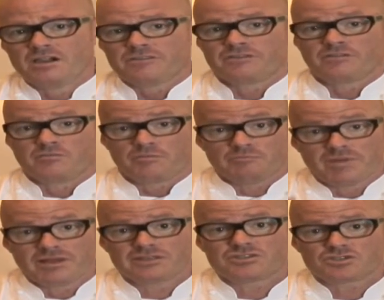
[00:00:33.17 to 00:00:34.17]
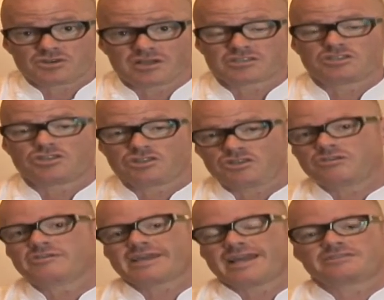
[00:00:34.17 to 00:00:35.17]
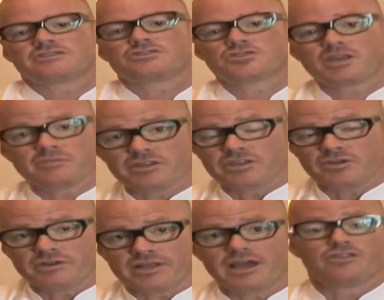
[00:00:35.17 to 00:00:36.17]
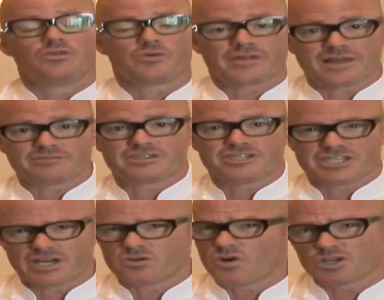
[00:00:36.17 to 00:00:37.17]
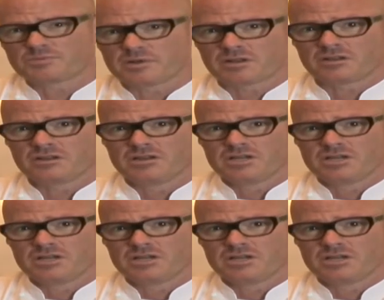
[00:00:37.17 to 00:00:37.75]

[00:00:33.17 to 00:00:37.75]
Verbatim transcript: for the Macmillan Trust New Cancer Treatment Unit at Northampton General Hospital.